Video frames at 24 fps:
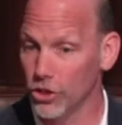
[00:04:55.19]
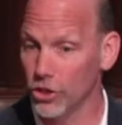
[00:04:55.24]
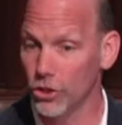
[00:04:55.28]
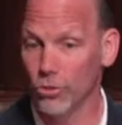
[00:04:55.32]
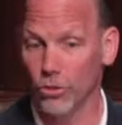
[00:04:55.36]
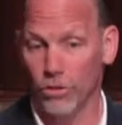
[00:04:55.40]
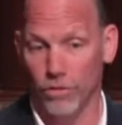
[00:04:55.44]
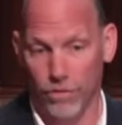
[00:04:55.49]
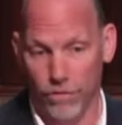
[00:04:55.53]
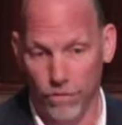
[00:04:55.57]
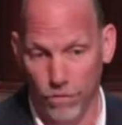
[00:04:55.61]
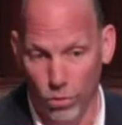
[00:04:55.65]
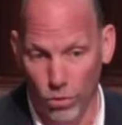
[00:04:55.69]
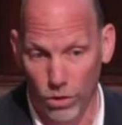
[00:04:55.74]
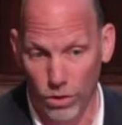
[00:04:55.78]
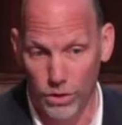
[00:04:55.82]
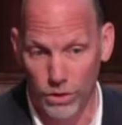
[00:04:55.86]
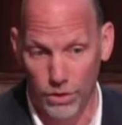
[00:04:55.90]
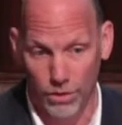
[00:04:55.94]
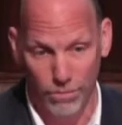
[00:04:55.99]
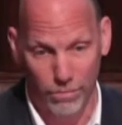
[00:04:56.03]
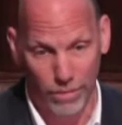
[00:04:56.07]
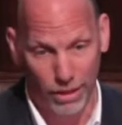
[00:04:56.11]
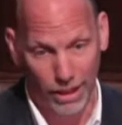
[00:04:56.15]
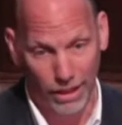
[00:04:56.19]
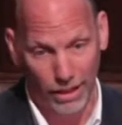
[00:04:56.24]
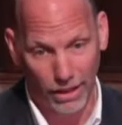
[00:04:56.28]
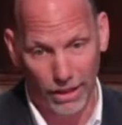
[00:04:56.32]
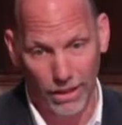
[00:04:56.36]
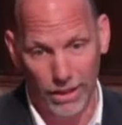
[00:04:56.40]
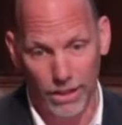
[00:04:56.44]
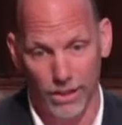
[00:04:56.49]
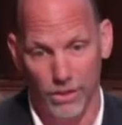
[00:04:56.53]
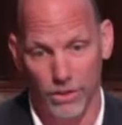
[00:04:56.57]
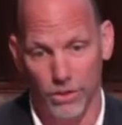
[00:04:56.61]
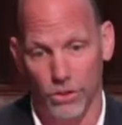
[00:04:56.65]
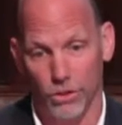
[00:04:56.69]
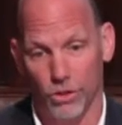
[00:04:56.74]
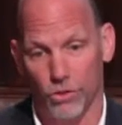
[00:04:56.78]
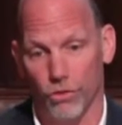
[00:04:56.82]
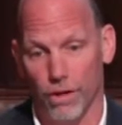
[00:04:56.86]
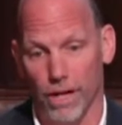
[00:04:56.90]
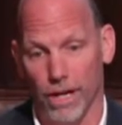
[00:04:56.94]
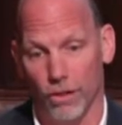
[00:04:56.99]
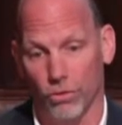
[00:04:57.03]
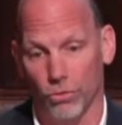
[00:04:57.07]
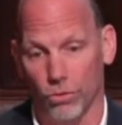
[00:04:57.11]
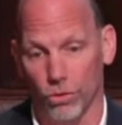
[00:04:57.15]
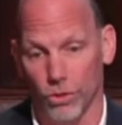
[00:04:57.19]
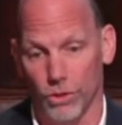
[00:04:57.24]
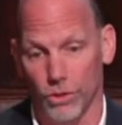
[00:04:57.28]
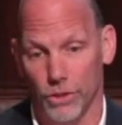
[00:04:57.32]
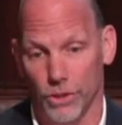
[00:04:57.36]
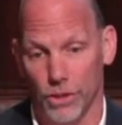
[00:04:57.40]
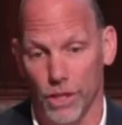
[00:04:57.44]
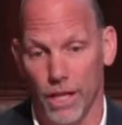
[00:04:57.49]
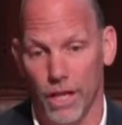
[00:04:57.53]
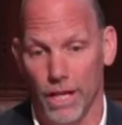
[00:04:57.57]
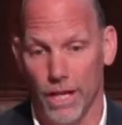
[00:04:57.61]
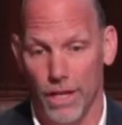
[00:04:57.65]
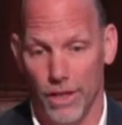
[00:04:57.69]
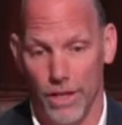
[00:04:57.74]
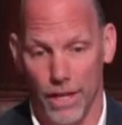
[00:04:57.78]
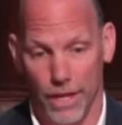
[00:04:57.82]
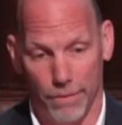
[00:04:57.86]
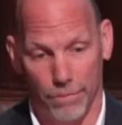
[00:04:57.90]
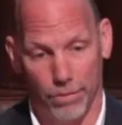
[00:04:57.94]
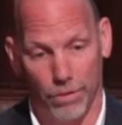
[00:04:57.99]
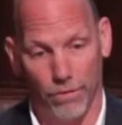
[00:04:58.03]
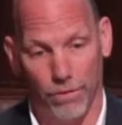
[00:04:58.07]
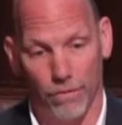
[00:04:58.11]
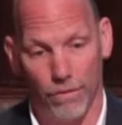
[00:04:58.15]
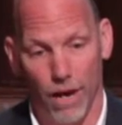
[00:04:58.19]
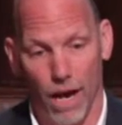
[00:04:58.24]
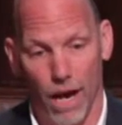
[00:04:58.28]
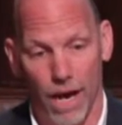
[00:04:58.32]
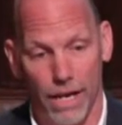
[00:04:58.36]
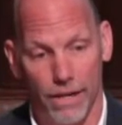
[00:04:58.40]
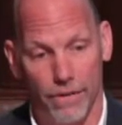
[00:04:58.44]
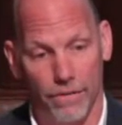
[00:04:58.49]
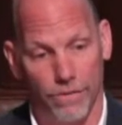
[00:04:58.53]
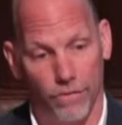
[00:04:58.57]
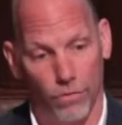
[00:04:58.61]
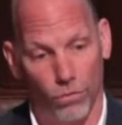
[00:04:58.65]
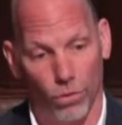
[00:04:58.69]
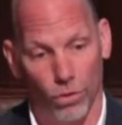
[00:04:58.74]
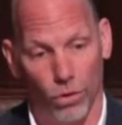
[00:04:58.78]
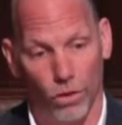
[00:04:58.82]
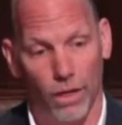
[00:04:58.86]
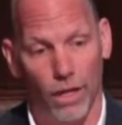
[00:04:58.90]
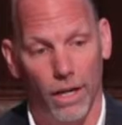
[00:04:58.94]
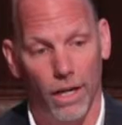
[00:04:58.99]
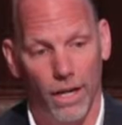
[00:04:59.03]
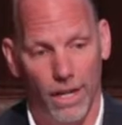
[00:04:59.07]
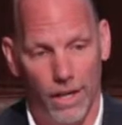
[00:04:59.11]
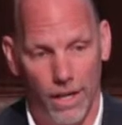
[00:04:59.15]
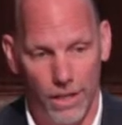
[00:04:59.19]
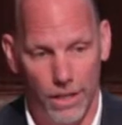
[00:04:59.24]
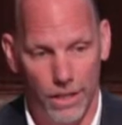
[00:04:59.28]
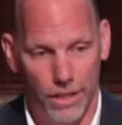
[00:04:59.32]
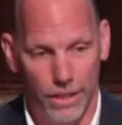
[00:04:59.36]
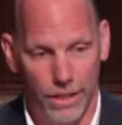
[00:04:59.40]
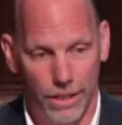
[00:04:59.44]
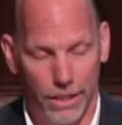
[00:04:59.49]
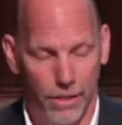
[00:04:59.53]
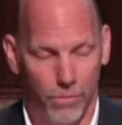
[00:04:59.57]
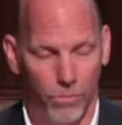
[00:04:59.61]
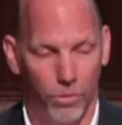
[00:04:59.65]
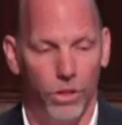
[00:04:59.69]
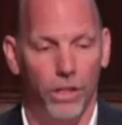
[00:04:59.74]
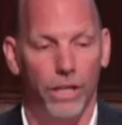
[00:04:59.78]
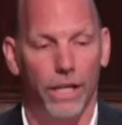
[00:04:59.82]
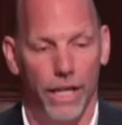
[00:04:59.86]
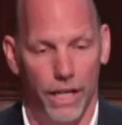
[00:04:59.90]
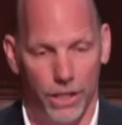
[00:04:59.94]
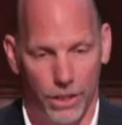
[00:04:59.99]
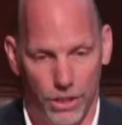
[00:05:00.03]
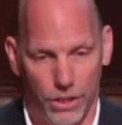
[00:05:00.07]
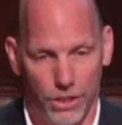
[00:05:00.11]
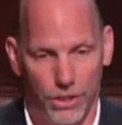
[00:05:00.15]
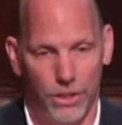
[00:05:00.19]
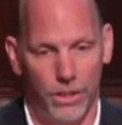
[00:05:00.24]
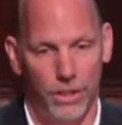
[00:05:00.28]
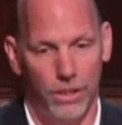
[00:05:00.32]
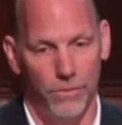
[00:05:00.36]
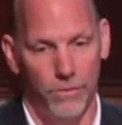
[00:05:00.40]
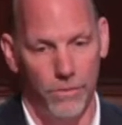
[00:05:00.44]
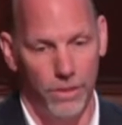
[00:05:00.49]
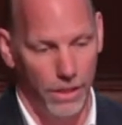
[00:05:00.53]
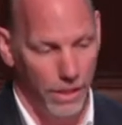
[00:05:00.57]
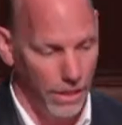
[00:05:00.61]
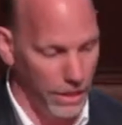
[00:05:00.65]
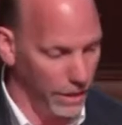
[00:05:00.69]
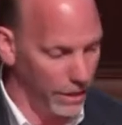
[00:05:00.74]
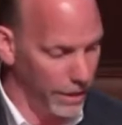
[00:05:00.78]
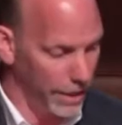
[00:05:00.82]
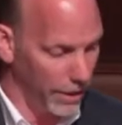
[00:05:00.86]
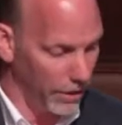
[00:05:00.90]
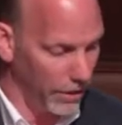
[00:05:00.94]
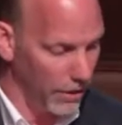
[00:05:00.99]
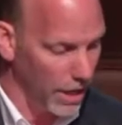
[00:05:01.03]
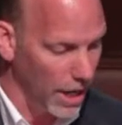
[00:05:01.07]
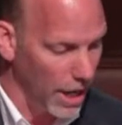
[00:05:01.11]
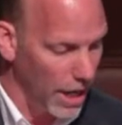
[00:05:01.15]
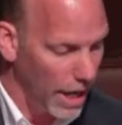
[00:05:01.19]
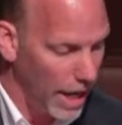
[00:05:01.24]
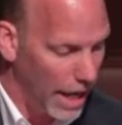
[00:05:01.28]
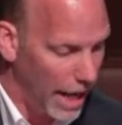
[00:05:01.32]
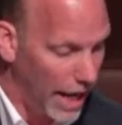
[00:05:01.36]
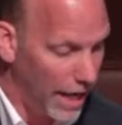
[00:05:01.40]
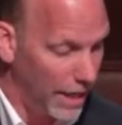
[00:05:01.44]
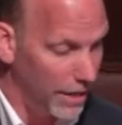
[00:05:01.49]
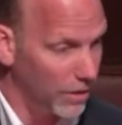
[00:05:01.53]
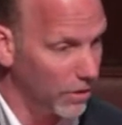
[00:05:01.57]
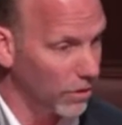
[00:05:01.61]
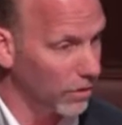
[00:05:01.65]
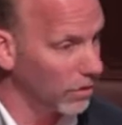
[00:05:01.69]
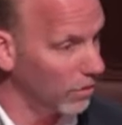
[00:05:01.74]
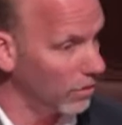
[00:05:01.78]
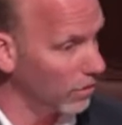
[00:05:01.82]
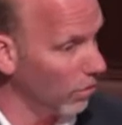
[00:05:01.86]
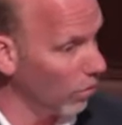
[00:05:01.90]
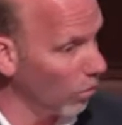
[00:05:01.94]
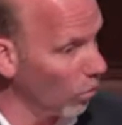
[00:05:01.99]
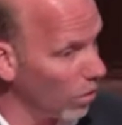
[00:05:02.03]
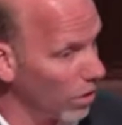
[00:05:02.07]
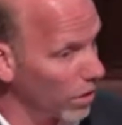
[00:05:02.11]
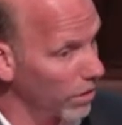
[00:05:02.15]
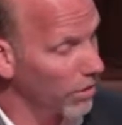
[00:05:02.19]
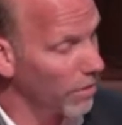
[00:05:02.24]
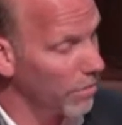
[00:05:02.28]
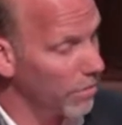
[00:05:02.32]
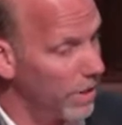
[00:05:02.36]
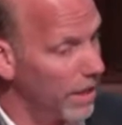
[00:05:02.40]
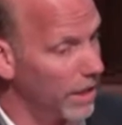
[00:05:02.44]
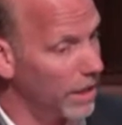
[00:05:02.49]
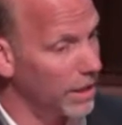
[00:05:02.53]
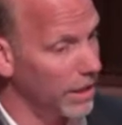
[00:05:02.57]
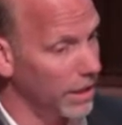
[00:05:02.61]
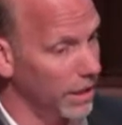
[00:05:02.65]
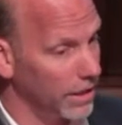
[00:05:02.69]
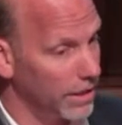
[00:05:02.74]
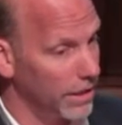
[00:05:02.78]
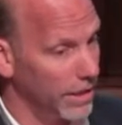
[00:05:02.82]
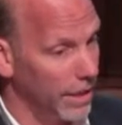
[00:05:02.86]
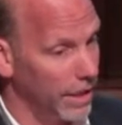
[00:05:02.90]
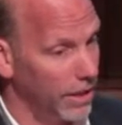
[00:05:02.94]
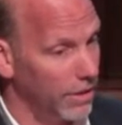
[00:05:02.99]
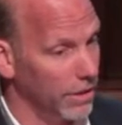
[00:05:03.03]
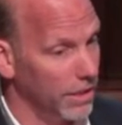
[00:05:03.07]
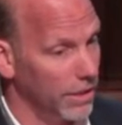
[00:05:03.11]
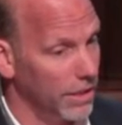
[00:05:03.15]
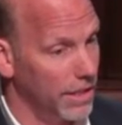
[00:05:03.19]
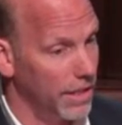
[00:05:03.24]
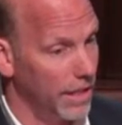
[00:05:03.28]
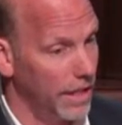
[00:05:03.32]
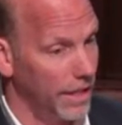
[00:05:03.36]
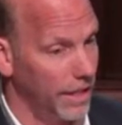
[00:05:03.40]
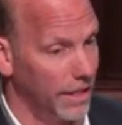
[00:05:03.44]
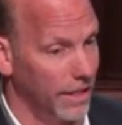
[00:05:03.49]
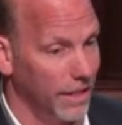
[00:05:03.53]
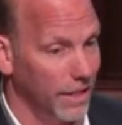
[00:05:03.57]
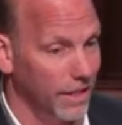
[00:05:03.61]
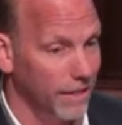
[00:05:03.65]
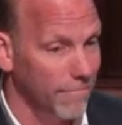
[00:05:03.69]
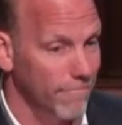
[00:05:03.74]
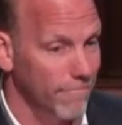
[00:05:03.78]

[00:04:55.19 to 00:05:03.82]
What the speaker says: to enforce them, but at least there's ground rules that provide for the communication systems needed there. And one of the big things there is that